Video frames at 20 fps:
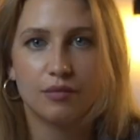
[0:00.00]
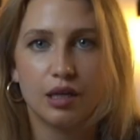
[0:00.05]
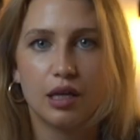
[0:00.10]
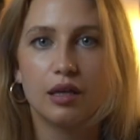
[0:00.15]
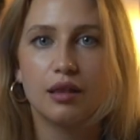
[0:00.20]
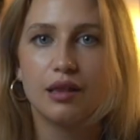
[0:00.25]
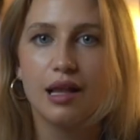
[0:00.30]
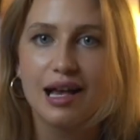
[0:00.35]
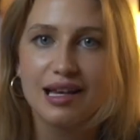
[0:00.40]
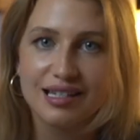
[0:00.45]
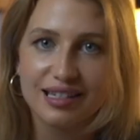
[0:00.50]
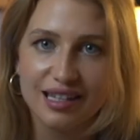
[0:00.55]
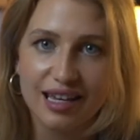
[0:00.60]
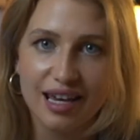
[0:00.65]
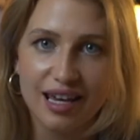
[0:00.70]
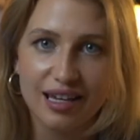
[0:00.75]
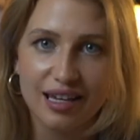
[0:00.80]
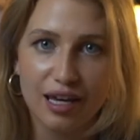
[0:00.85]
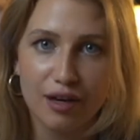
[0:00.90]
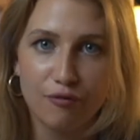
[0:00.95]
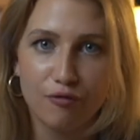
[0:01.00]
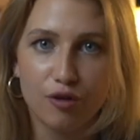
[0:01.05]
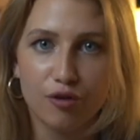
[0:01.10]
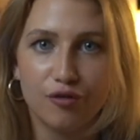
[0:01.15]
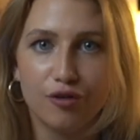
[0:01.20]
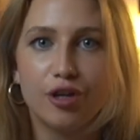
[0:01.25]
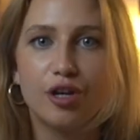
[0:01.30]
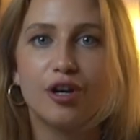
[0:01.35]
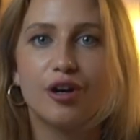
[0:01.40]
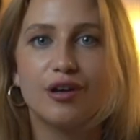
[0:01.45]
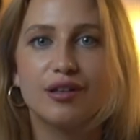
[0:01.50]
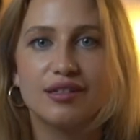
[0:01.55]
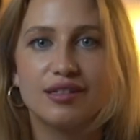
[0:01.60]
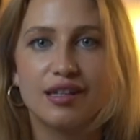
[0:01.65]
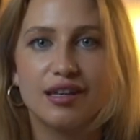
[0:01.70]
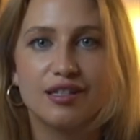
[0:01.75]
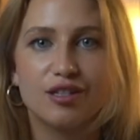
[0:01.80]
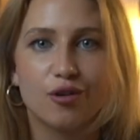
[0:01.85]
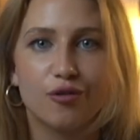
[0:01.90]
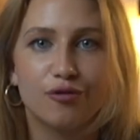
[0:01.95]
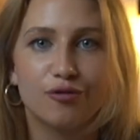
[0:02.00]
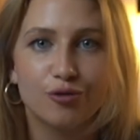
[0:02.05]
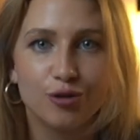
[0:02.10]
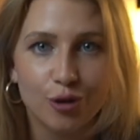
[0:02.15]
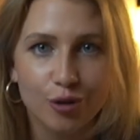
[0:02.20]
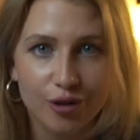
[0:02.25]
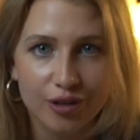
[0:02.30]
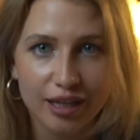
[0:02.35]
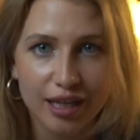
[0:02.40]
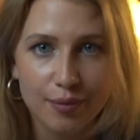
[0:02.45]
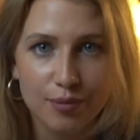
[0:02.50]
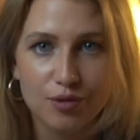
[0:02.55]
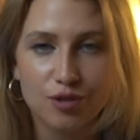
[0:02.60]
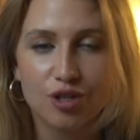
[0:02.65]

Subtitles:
And last thing, if your video consists of few clips,